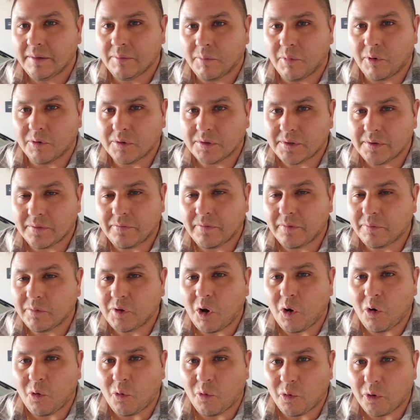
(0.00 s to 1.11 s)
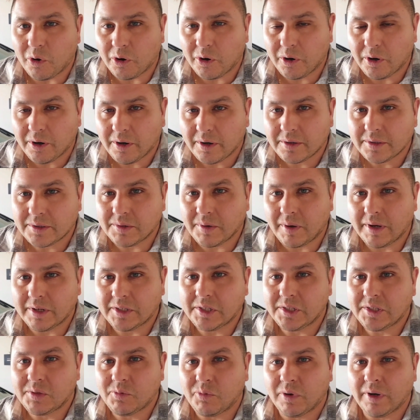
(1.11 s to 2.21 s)
Most of them don't work, so I
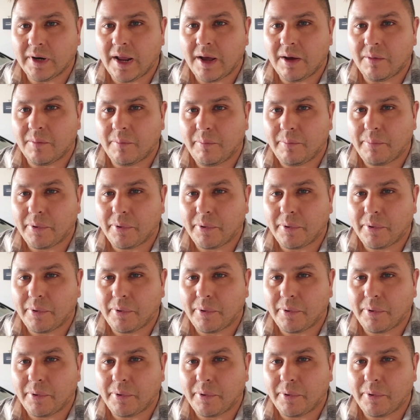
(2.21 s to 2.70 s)
just went out and